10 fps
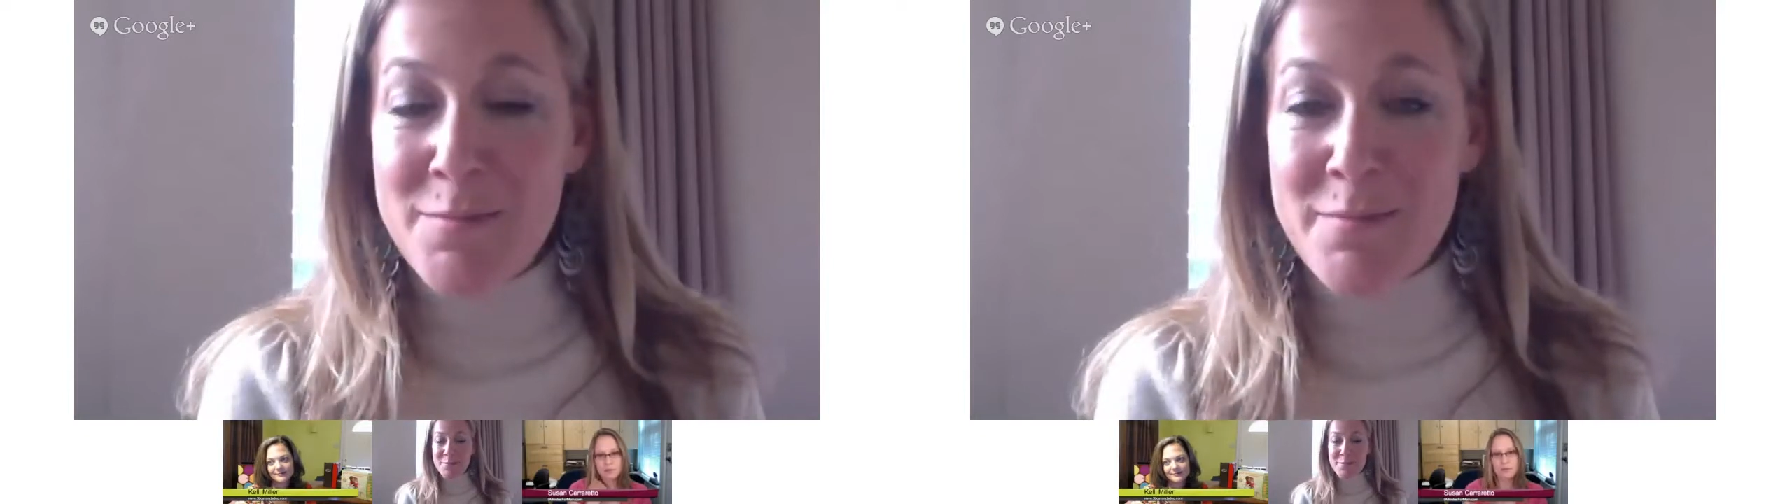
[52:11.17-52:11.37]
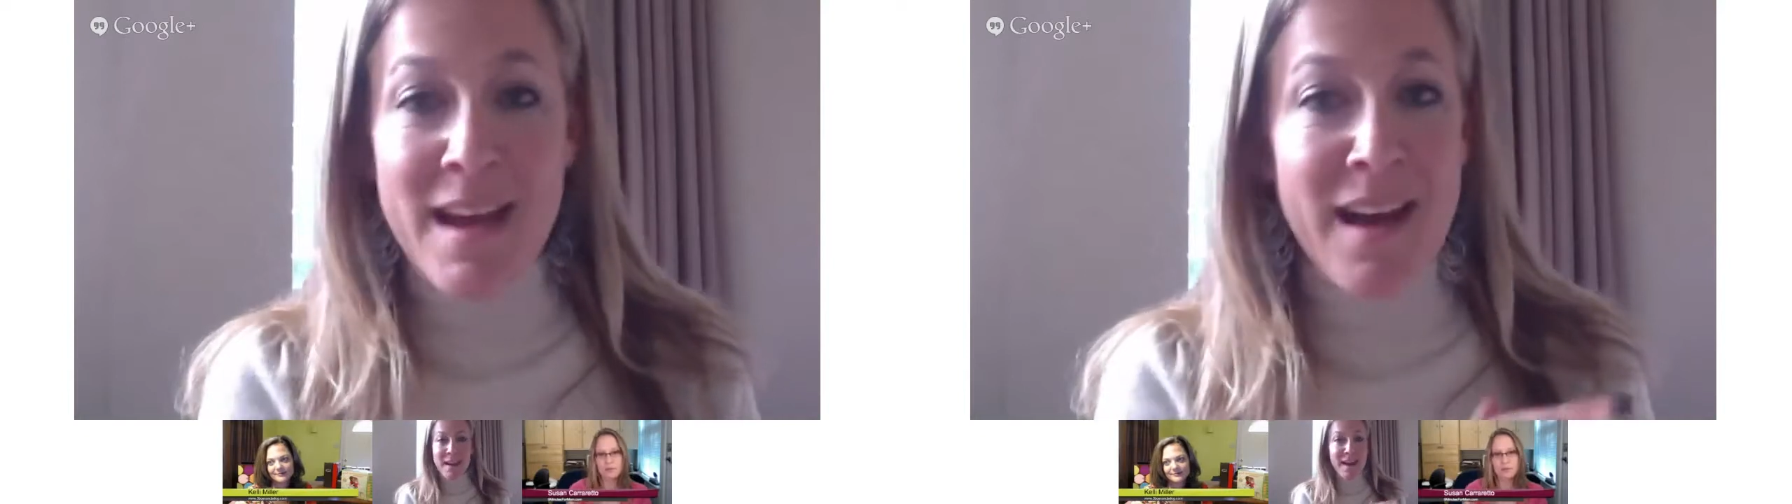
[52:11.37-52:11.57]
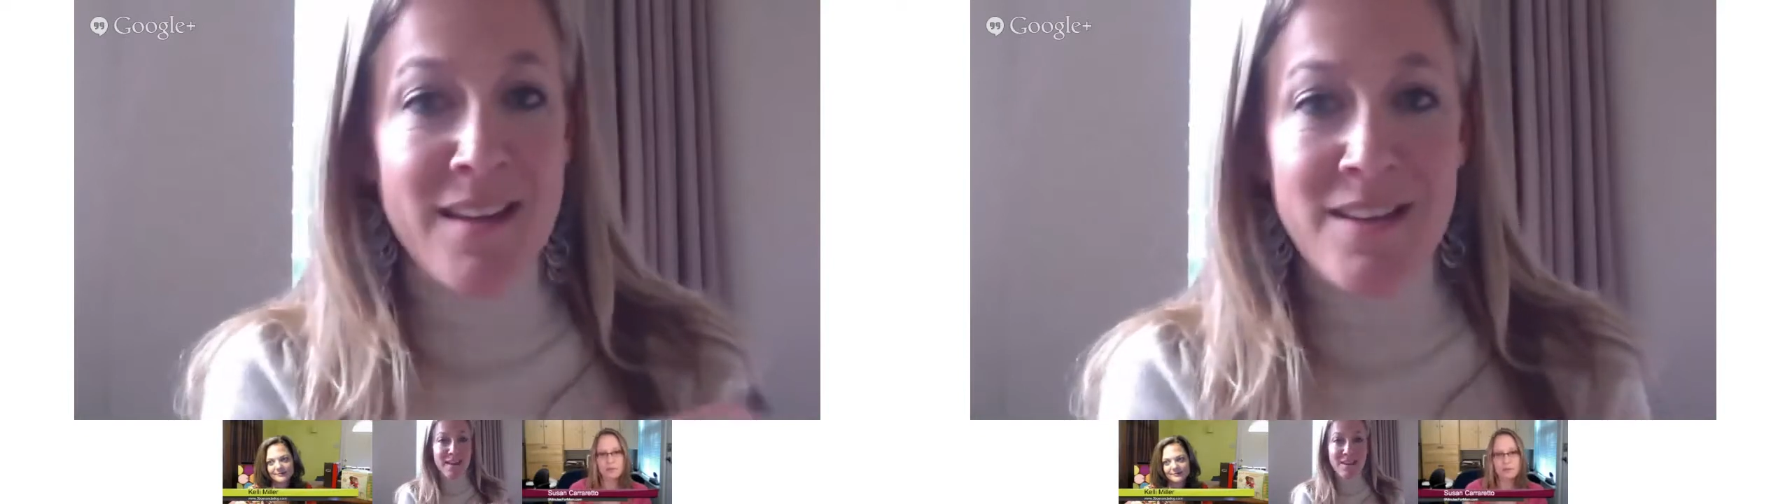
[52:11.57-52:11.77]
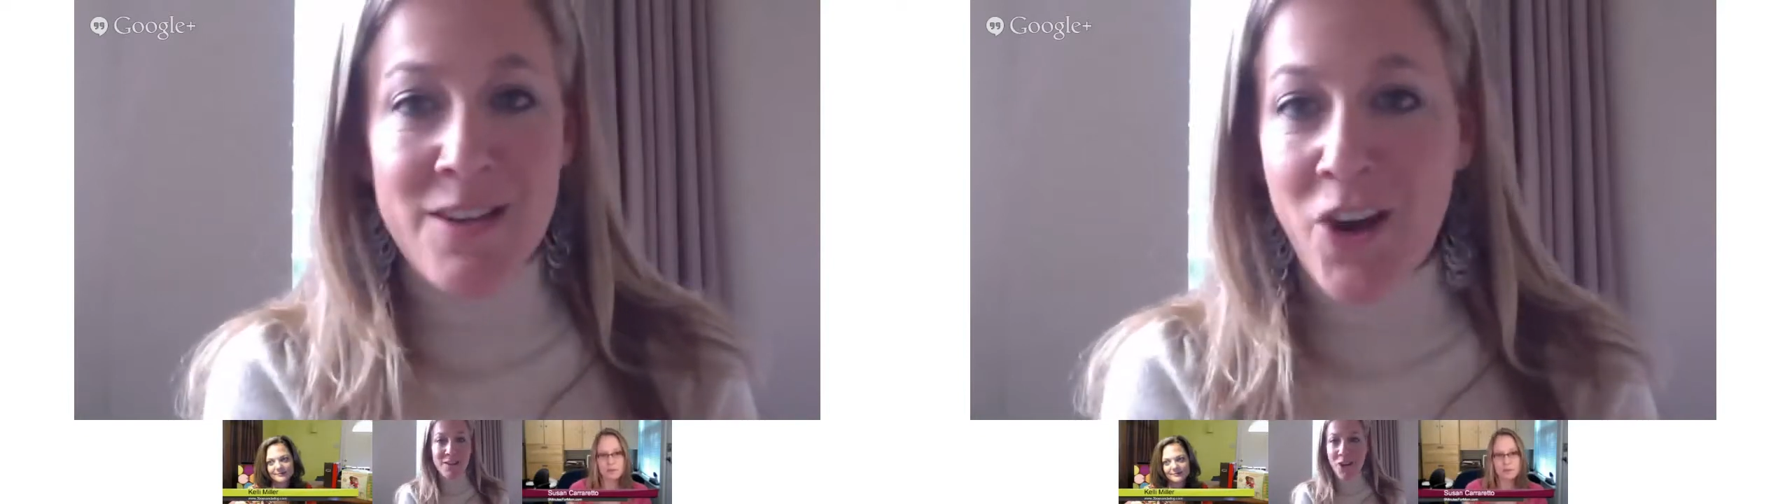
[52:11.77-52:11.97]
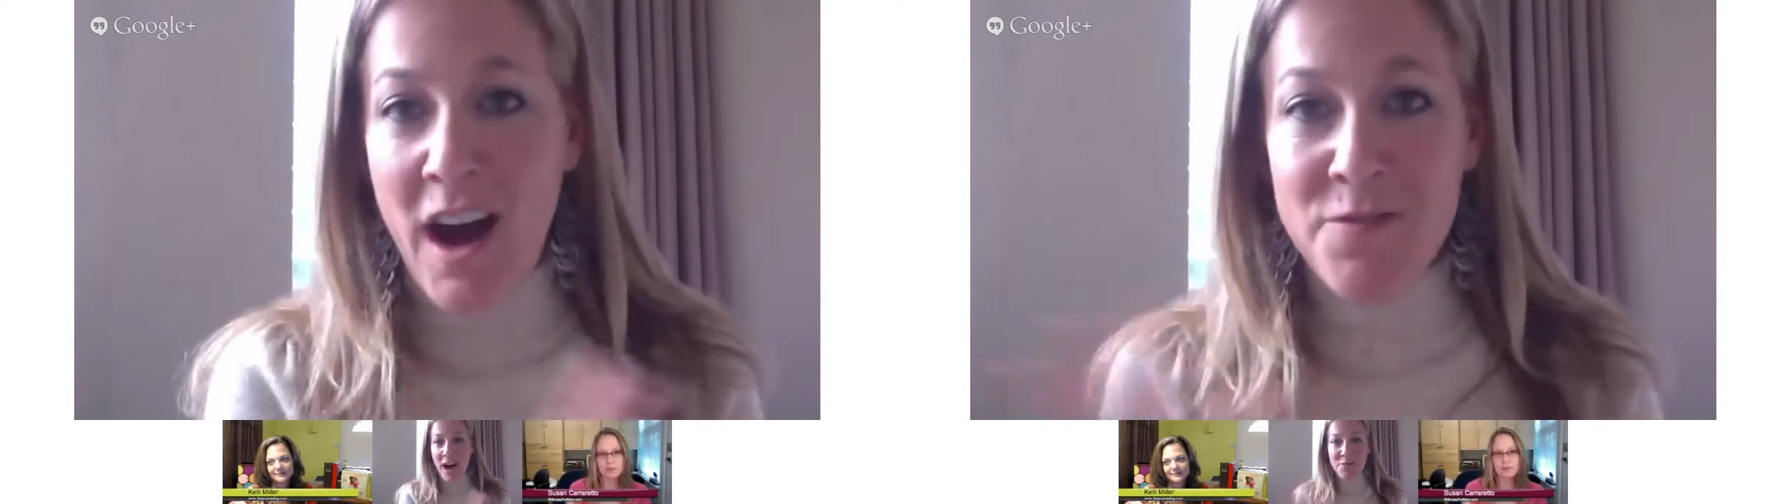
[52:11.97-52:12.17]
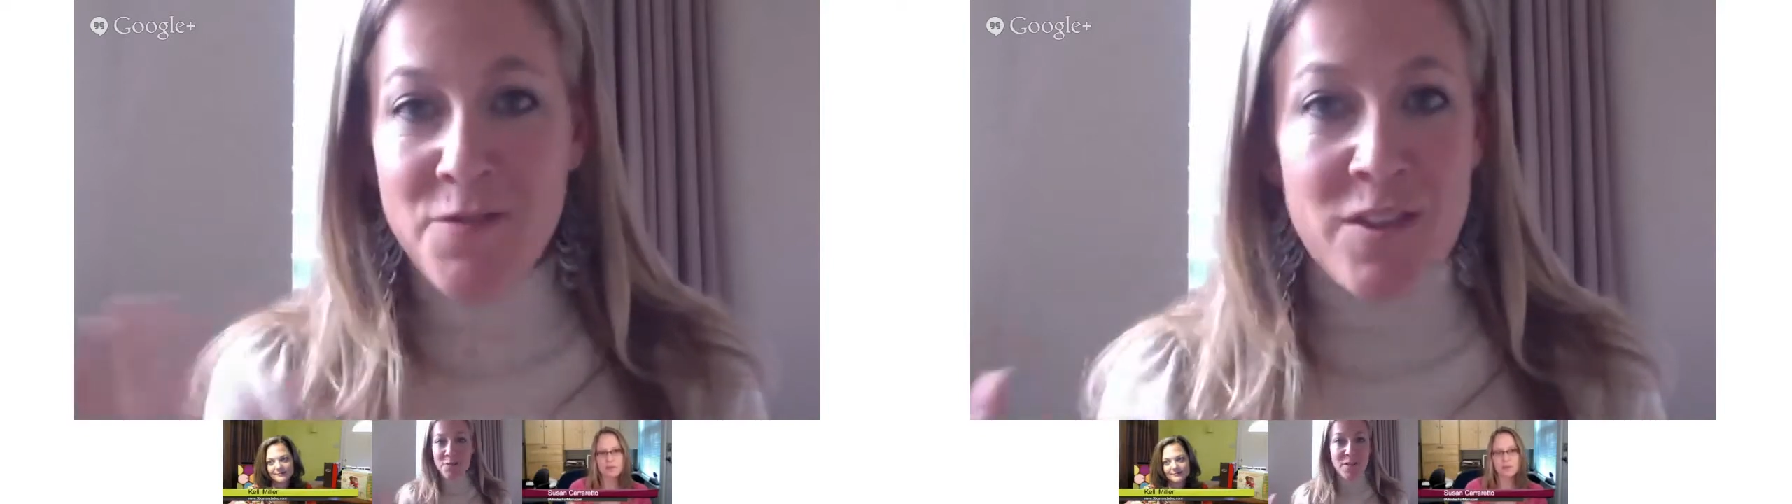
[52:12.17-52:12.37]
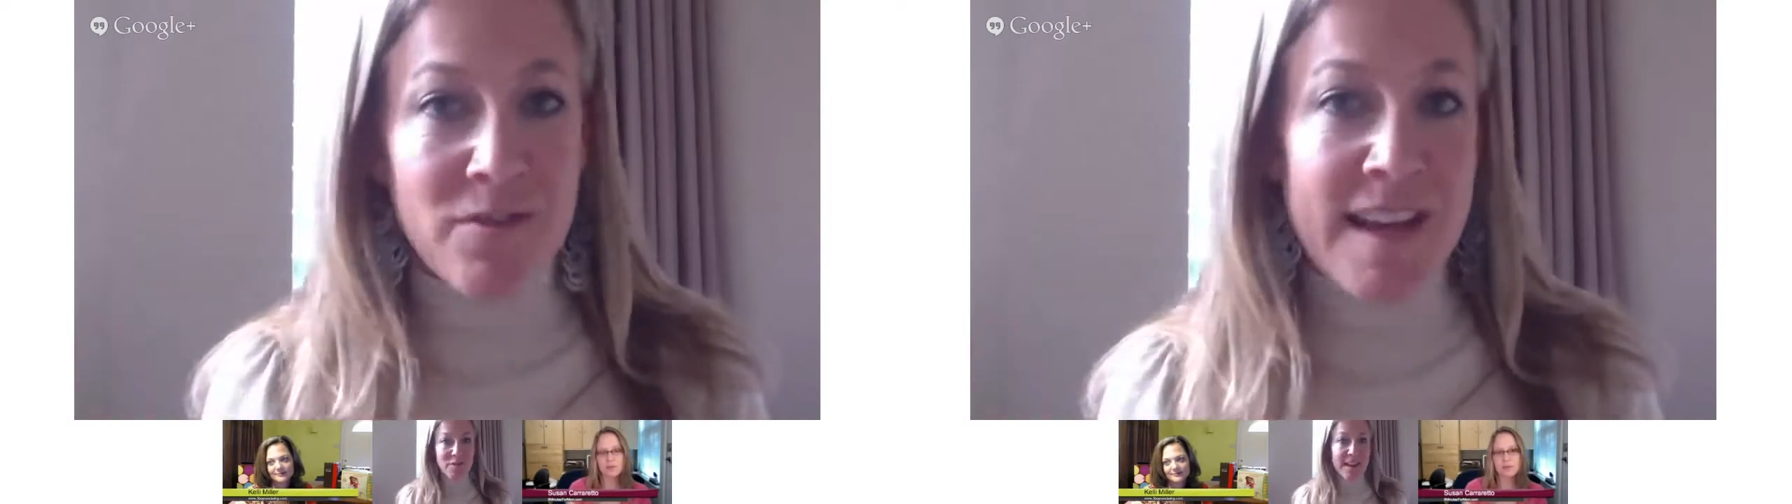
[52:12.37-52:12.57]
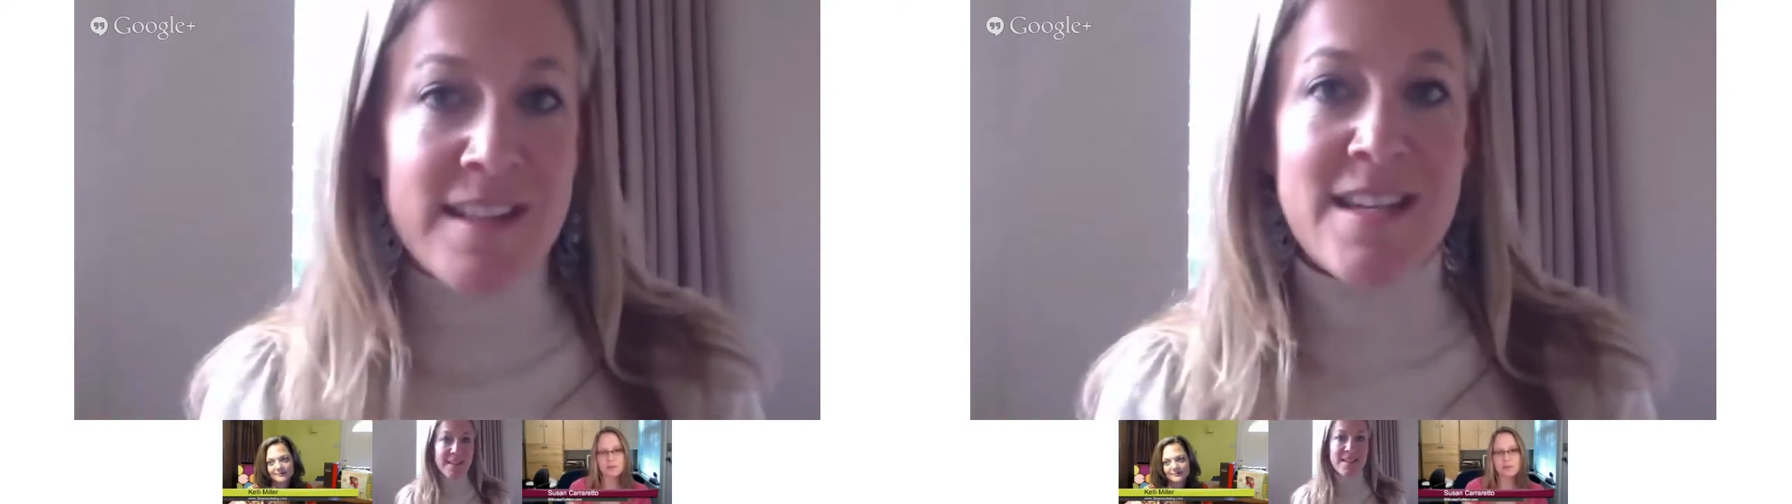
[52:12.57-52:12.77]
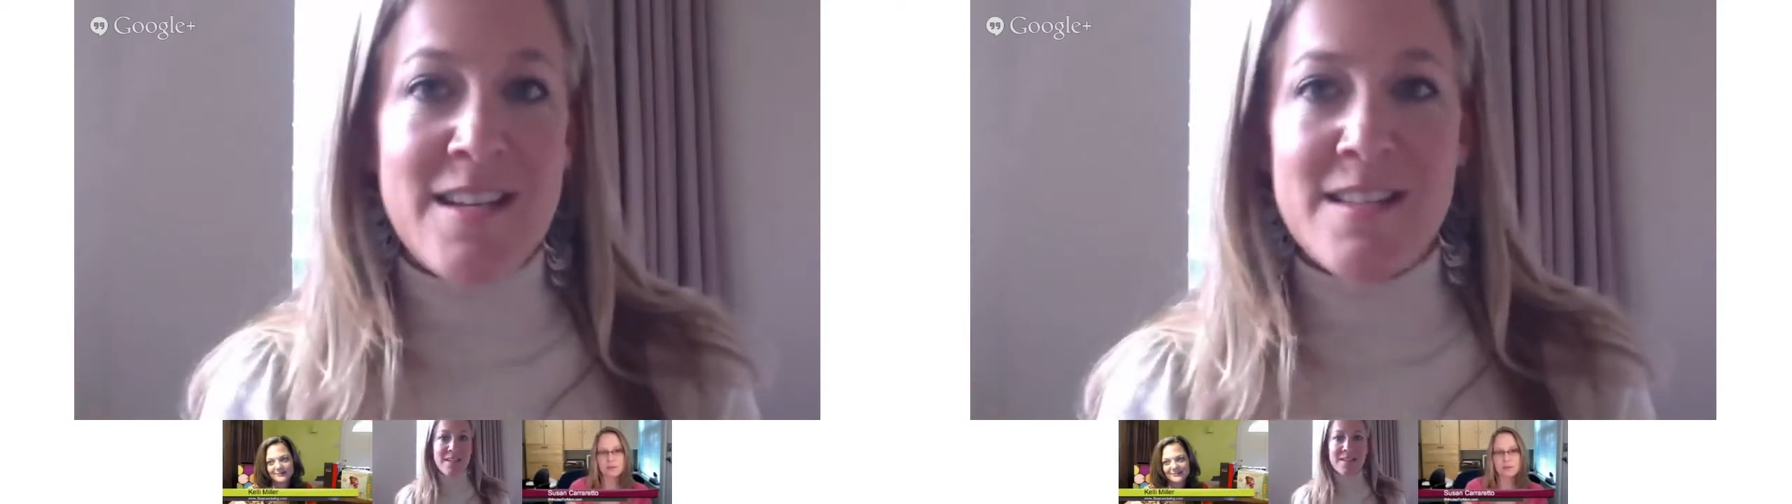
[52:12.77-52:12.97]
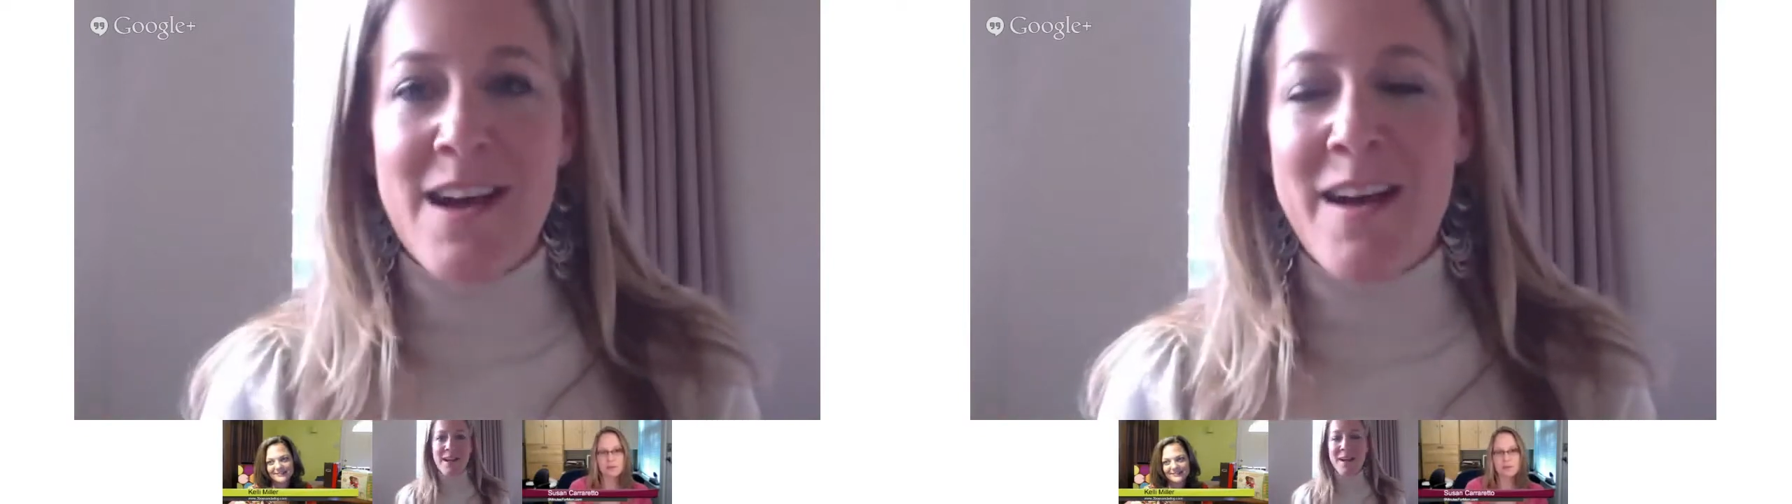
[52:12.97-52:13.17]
man, you're off to the races.